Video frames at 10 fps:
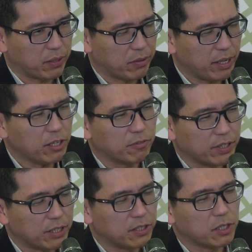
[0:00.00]
But think
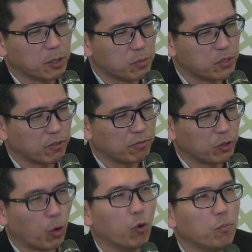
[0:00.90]
of it in terms
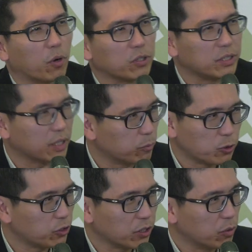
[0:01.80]
of your own body
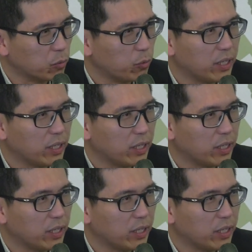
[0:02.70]
temperature.